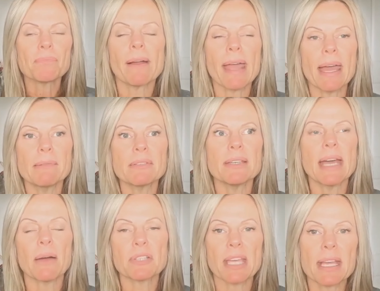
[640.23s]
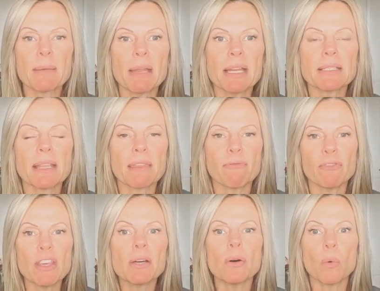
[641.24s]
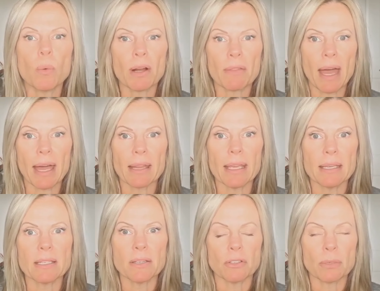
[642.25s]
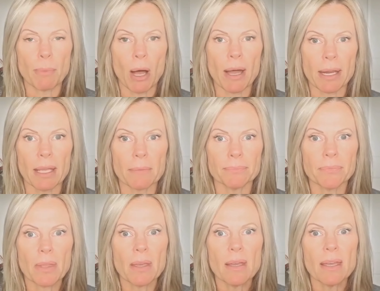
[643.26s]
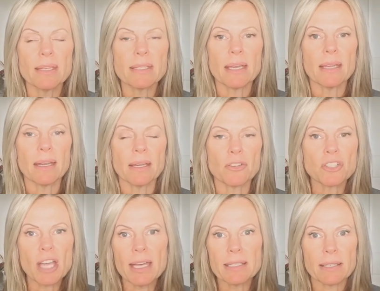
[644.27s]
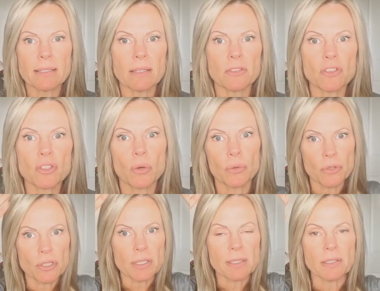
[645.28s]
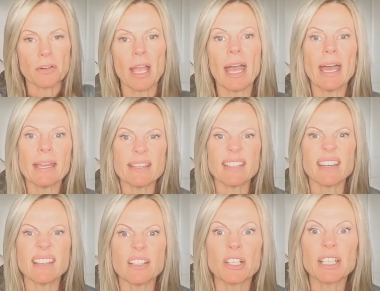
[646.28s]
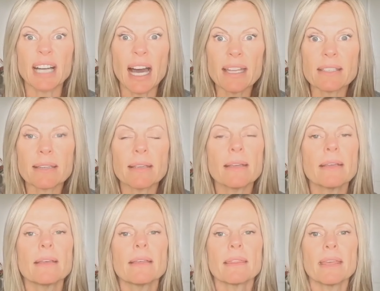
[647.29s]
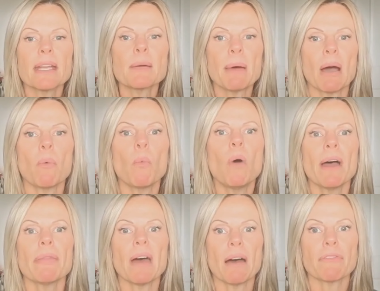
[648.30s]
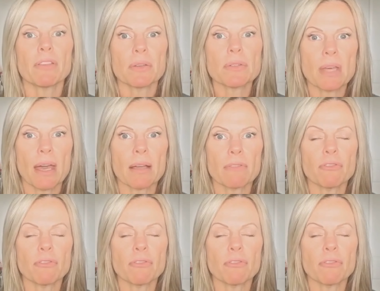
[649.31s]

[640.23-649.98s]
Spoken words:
And now take a minute to feel where that is in your body. Is it in your chest? Is it in your shoulders? Is it in your head? Is it in your gut? Think about what that feels like.